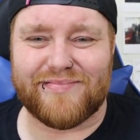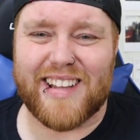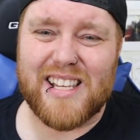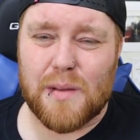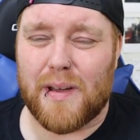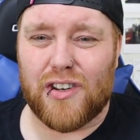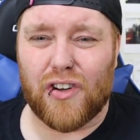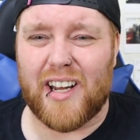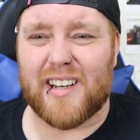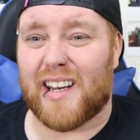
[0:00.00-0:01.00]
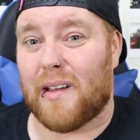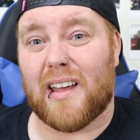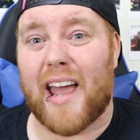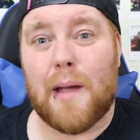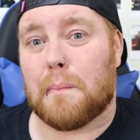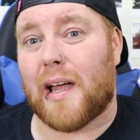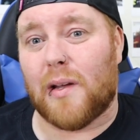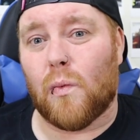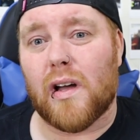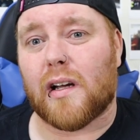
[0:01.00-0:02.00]
that's a bit annoying. And I ain't
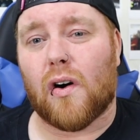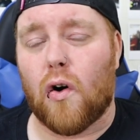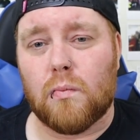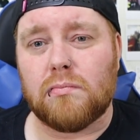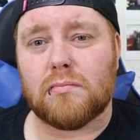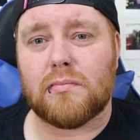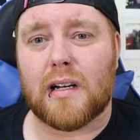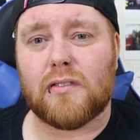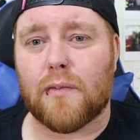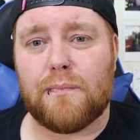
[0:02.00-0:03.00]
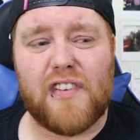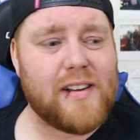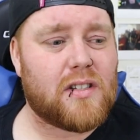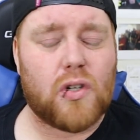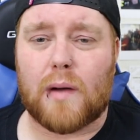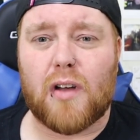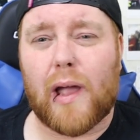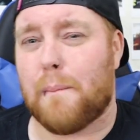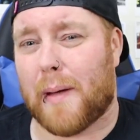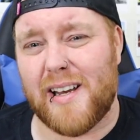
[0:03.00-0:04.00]
planning work at home. I've got things to do. I'm not
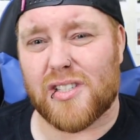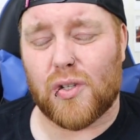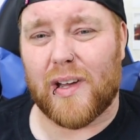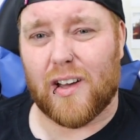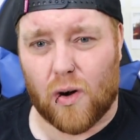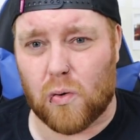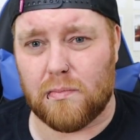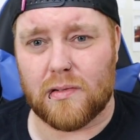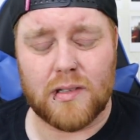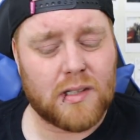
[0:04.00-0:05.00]
getting paid to do it at home.